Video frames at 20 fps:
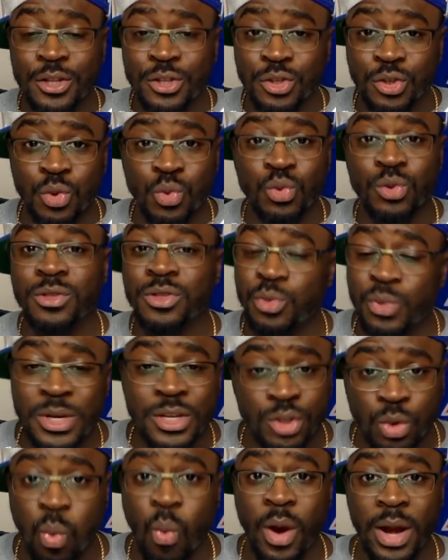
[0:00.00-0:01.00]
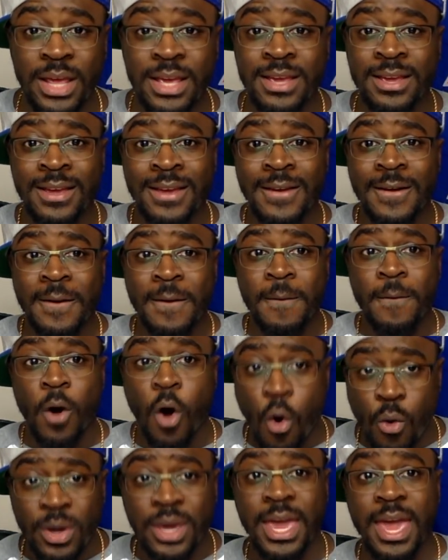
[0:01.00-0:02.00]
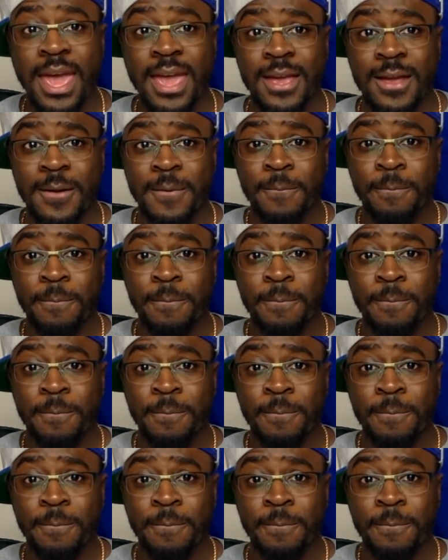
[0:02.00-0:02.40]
2320, okay.